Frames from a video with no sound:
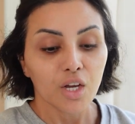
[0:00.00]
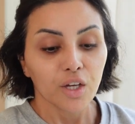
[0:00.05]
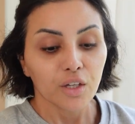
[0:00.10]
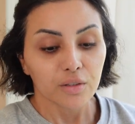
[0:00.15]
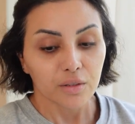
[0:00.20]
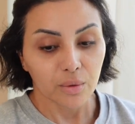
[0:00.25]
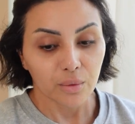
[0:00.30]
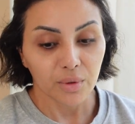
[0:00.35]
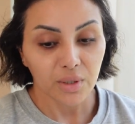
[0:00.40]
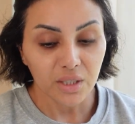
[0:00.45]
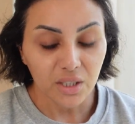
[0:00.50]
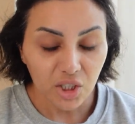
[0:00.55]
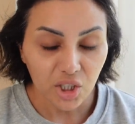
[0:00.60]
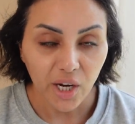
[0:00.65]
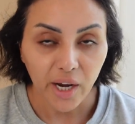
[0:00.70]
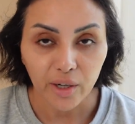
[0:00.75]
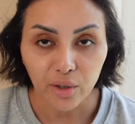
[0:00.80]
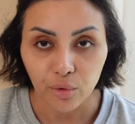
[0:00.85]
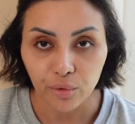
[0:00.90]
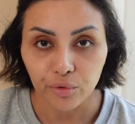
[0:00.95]
So this
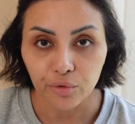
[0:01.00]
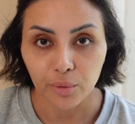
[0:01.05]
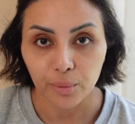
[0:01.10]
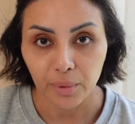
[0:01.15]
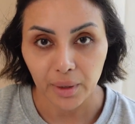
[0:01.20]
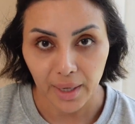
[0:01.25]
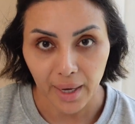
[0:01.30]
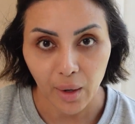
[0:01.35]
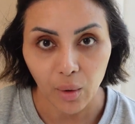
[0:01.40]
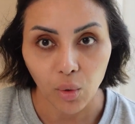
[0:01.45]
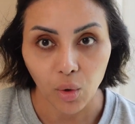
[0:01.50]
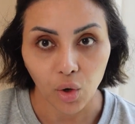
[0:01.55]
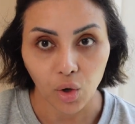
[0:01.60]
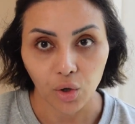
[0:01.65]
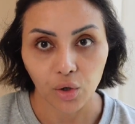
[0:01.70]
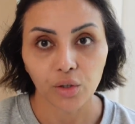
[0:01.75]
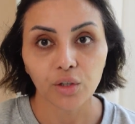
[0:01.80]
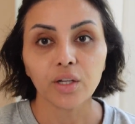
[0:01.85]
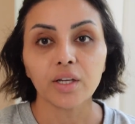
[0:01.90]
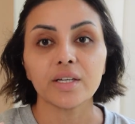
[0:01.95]
channel from now
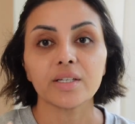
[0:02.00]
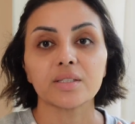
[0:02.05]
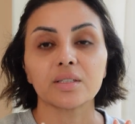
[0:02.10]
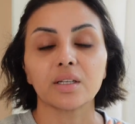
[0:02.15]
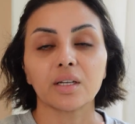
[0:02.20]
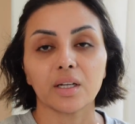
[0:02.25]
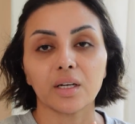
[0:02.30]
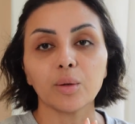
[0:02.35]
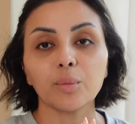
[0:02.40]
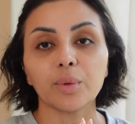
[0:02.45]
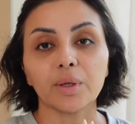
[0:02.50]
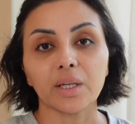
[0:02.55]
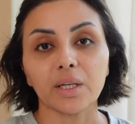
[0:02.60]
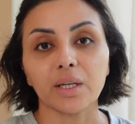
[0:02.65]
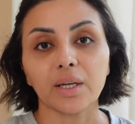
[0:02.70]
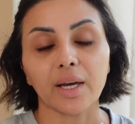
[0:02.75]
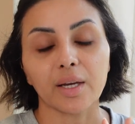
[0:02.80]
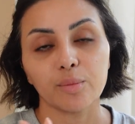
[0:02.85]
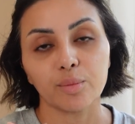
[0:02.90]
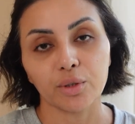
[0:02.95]
on is going to
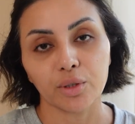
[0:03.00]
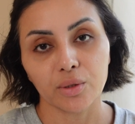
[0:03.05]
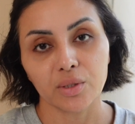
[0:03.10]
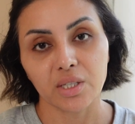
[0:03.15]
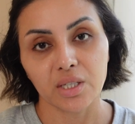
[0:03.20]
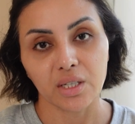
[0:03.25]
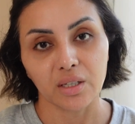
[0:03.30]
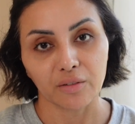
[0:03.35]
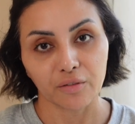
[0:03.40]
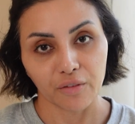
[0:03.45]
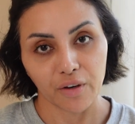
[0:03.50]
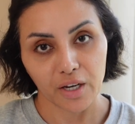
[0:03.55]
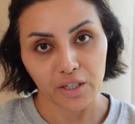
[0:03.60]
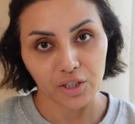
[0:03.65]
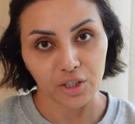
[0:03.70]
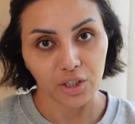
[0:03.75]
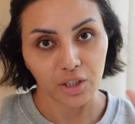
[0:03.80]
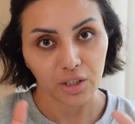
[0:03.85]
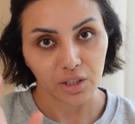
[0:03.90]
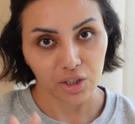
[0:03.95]
be a beauty and
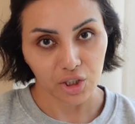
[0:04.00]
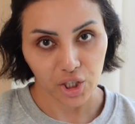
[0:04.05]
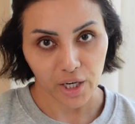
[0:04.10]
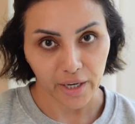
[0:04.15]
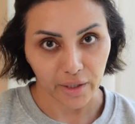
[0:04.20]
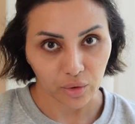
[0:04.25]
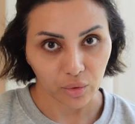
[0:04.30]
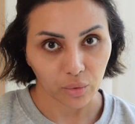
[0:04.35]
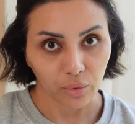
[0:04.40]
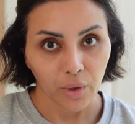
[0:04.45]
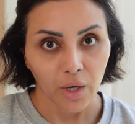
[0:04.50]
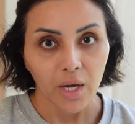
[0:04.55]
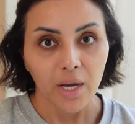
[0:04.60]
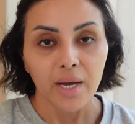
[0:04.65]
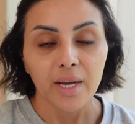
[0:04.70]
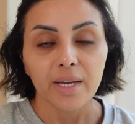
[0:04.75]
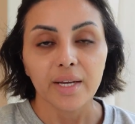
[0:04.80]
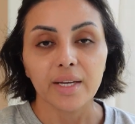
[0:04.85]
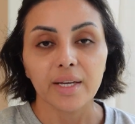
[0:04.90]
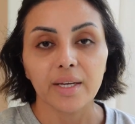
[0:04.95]
fashion channel.
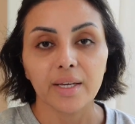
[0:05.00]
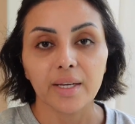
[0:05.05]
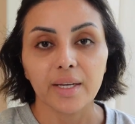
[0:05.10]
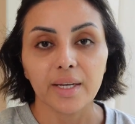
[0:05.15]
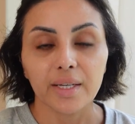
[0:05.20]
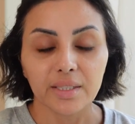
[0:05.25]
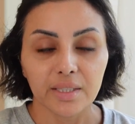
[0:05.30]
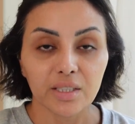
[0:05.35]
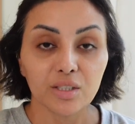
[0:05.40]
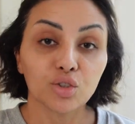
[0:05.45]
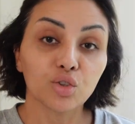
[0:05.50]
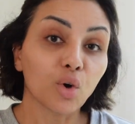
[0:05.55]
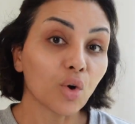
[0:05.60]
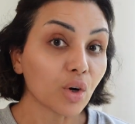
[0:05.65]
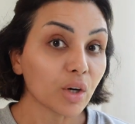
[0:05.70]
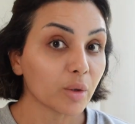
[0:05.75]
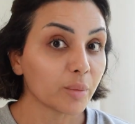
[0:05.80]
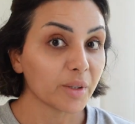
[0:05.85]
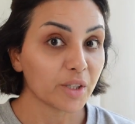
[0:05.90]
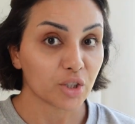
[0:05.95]
It is not
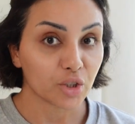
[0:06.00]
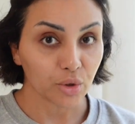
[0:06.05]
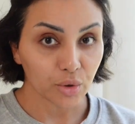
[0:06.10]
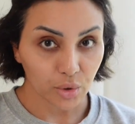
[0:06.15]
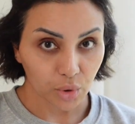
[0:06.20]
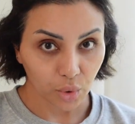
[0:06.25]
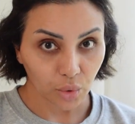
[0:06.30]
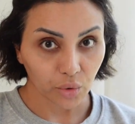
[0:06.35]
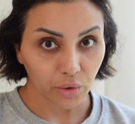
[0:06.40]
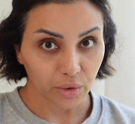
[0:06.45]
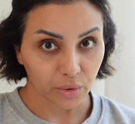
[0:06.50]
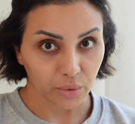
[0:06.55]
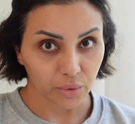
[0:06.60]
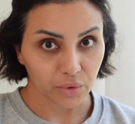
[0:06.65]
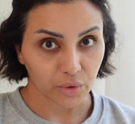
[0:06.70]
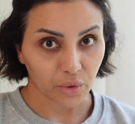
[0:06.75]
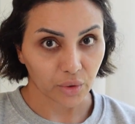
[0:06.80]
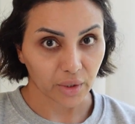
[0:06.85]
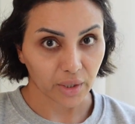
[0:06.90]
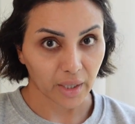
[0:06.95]
going to be
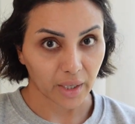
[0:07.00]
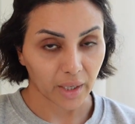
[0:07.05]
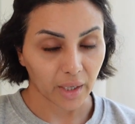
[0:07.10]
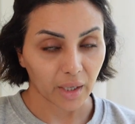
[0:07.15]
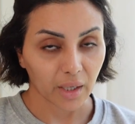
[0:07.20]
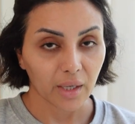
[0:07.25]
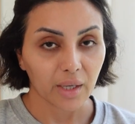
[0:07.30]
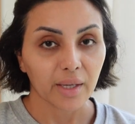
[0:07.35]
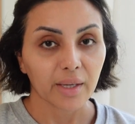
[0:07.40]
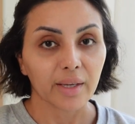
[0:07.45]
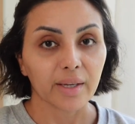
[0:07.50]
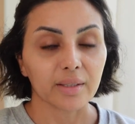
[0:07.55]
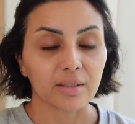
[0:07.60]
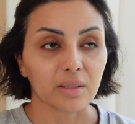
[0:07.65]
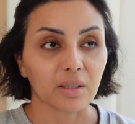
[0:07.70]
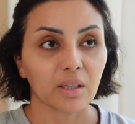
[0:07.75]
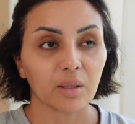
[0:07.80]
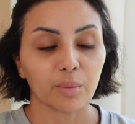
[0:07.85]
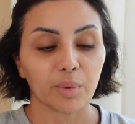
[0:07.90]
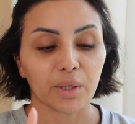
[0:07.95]
tutorials on here. It's
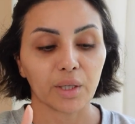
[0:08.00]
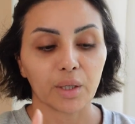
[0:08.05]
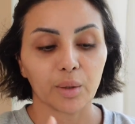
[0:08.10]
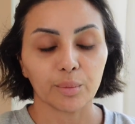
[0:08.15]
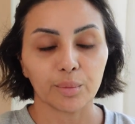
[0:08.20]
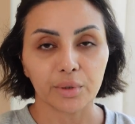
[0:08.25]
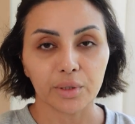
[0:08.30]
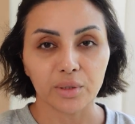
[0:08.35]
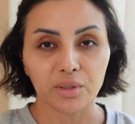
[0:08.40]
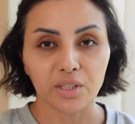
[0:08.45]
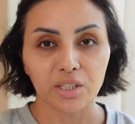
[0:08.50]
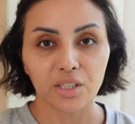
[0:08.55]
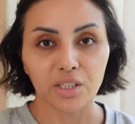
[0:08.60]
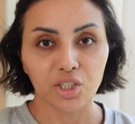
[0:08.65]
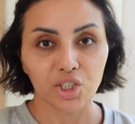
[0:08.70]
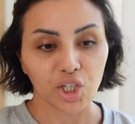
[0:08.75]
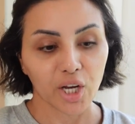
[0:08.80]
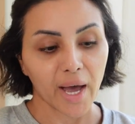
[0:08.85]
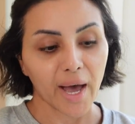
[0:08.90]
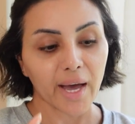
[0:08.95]
going to be beauty
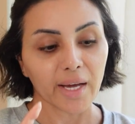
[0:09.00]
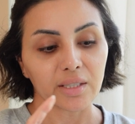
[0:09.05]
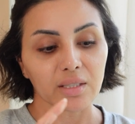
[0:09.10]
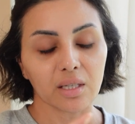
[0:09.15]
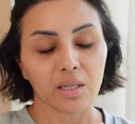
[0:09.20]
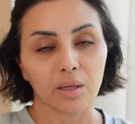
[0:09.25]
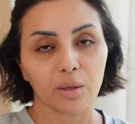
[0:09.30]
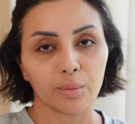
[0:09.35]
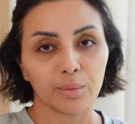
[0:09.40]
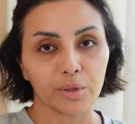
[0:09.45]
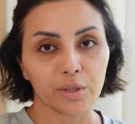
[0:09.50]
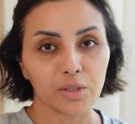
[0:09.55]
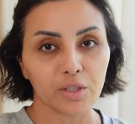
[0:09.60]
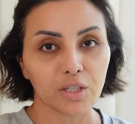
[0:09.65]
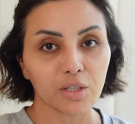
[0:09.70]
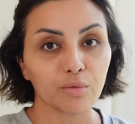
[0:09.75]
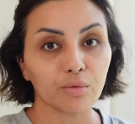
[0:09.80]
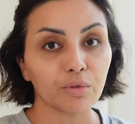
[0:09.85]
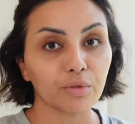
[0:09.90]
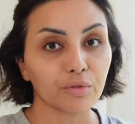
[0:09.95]
chat,
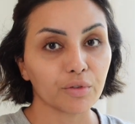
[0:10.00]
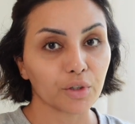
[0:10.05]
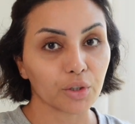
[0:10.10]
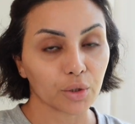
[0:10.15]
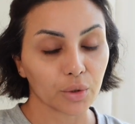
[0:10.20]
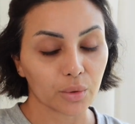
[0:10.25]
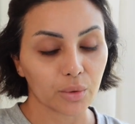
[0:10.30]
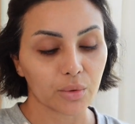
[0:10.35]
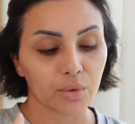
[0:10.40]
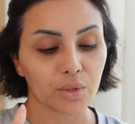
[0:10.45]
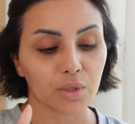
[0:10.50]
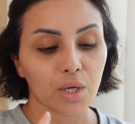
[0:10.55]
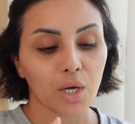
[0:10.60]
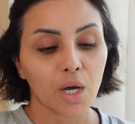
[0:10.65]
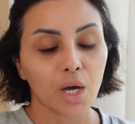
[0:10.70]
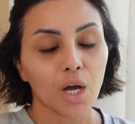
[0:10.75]
beauty reviews,